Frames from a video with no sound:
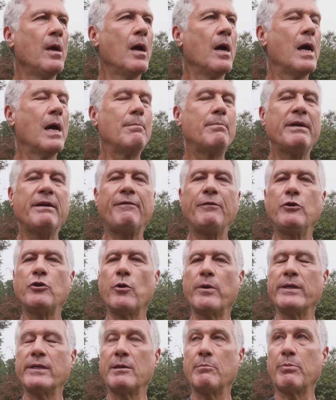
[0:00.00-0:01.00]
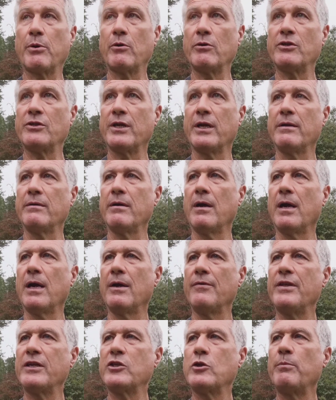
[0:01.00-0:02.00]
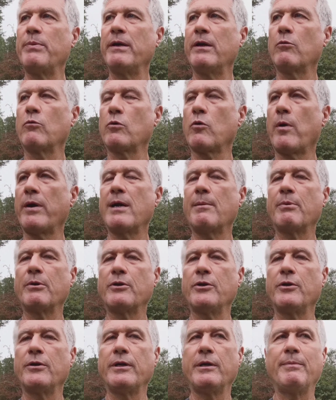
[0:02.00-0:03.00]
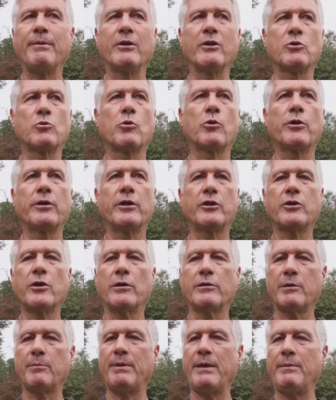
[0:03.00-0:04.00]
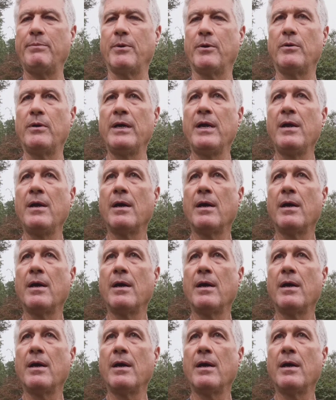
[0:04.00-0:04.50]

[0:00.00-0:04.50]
But if you join us in person, this will be a great opportunity because we're going to talk to people,